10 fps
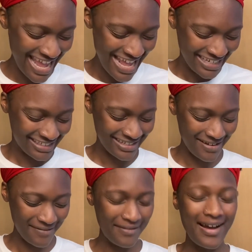
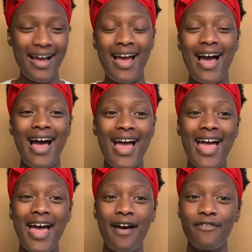So I
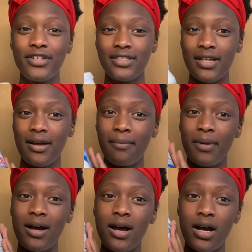have some
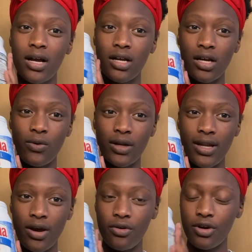
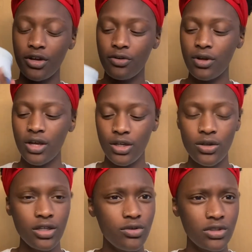coconut oil. You
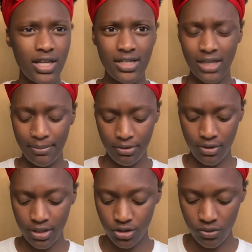can use any type of oil
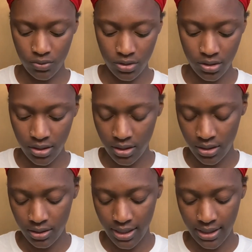that you want.
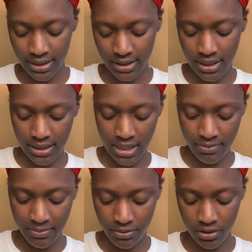Like, I've seen a lot of
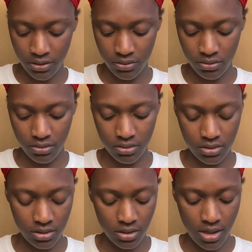people
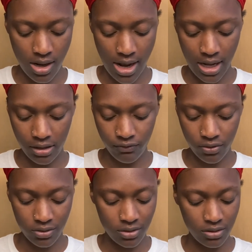use olive
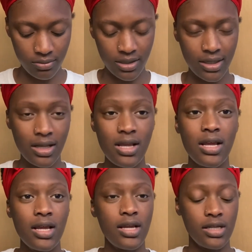oil, but
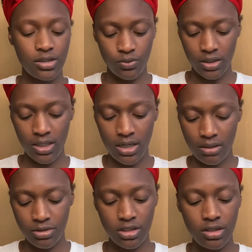it's really
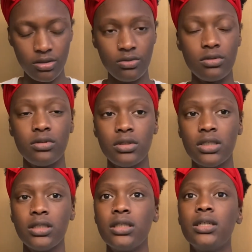up to you
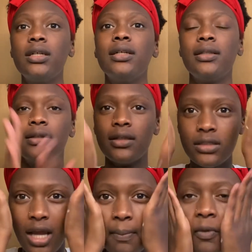on the
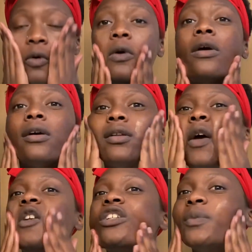type of oil
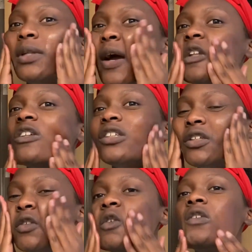that you would like to
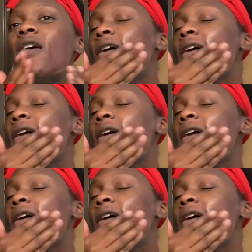use.